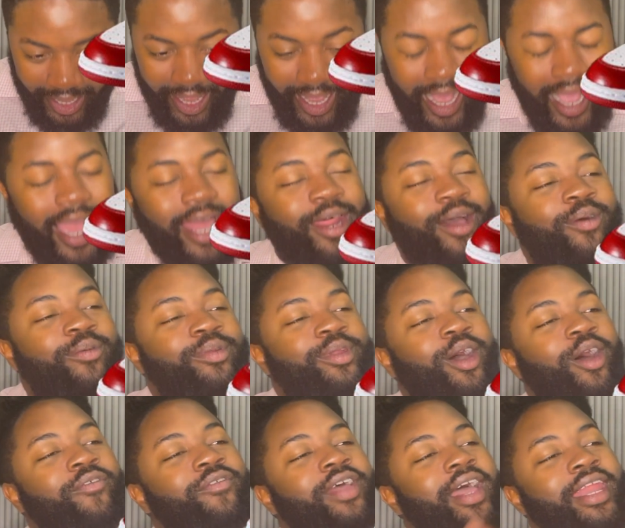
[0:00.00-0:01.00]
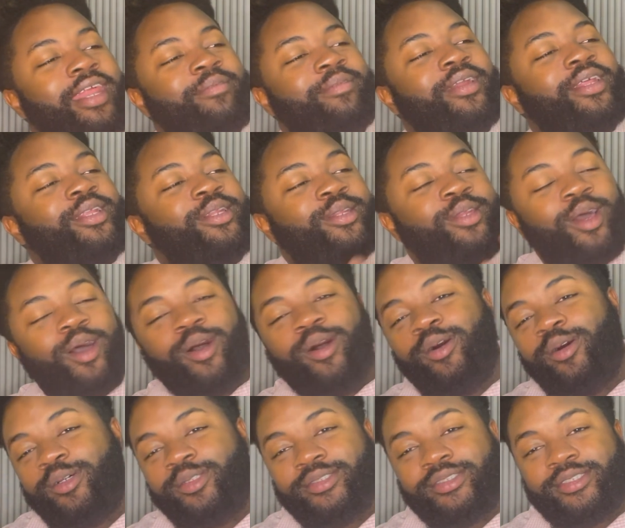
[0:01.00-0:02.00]
I don't know if anybody
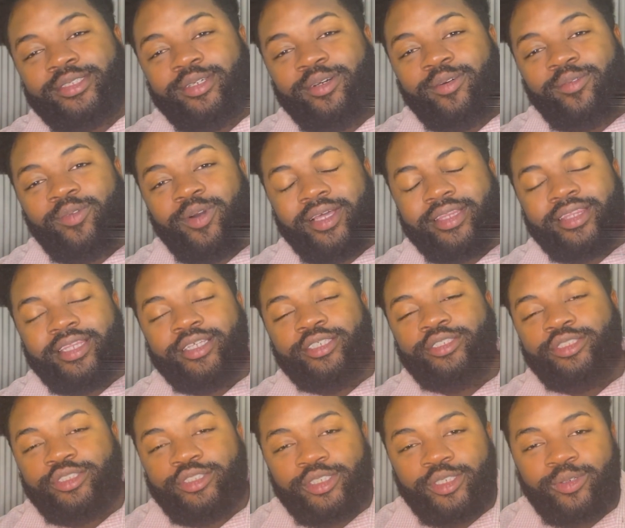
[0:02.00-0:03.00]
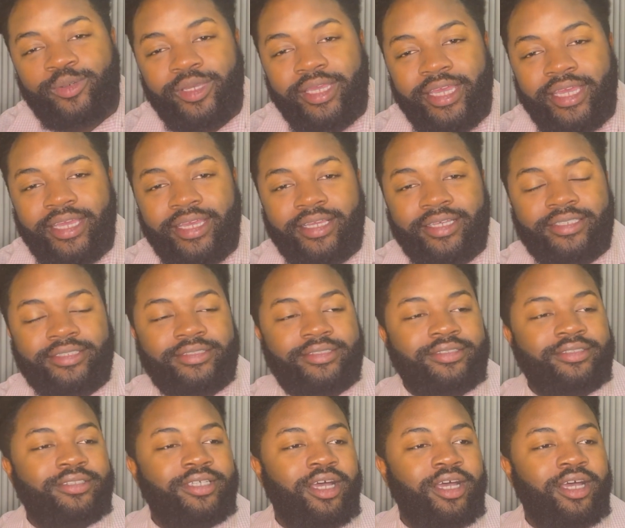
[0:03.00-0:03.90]
knows what this shoe is.